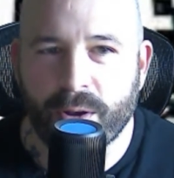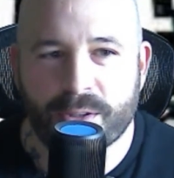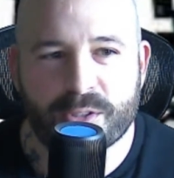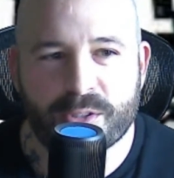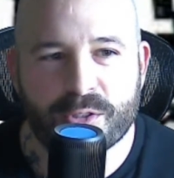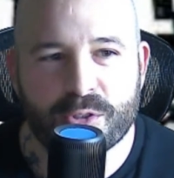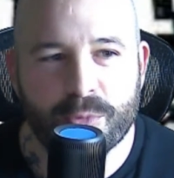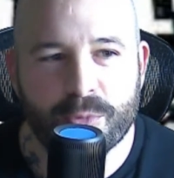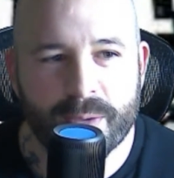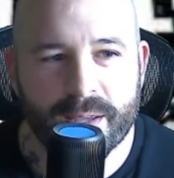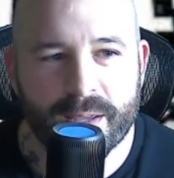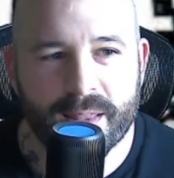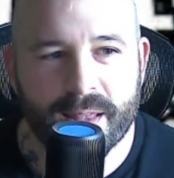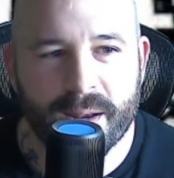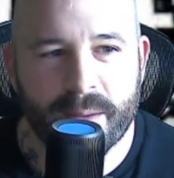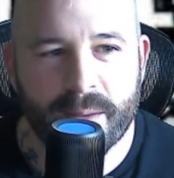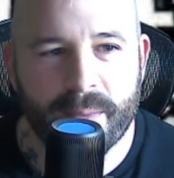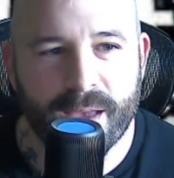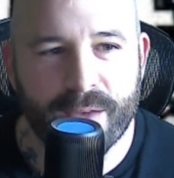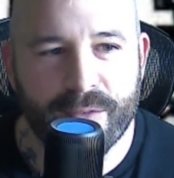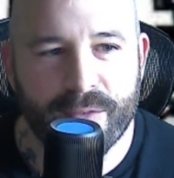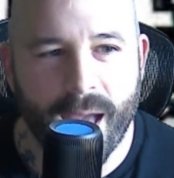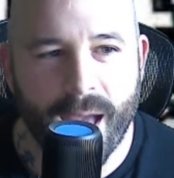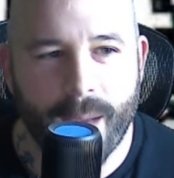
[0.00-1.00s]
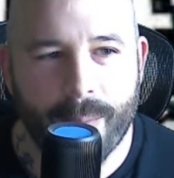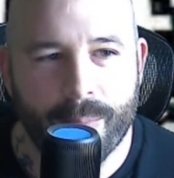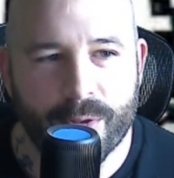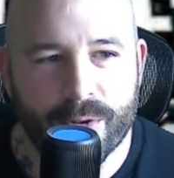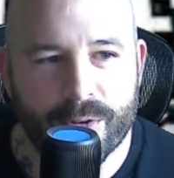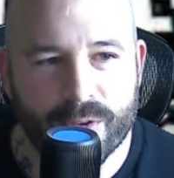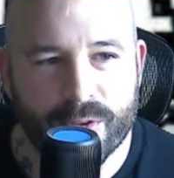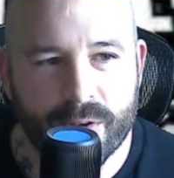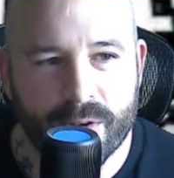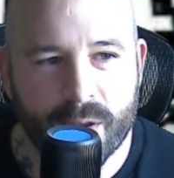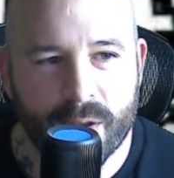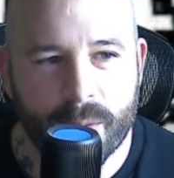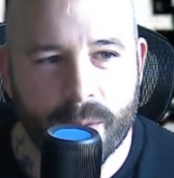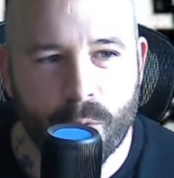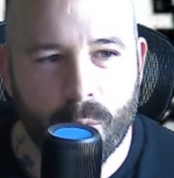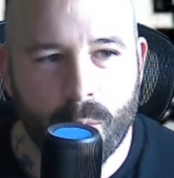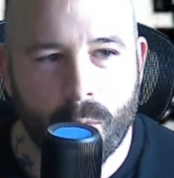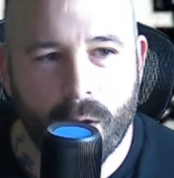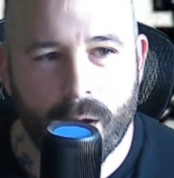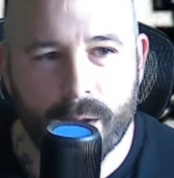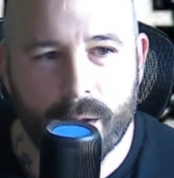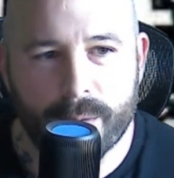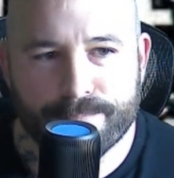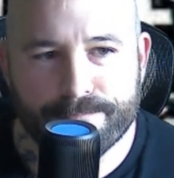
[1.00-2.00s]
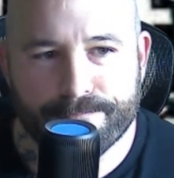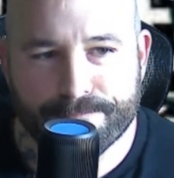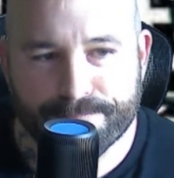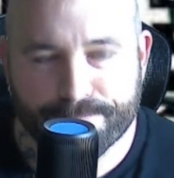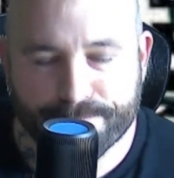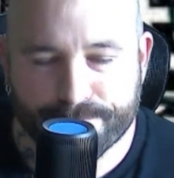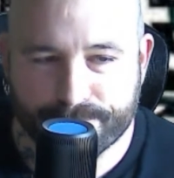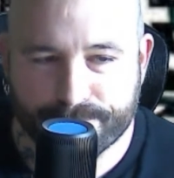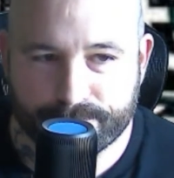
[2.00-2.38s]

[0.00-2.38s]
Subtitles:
assuming that it may have happened. Number one,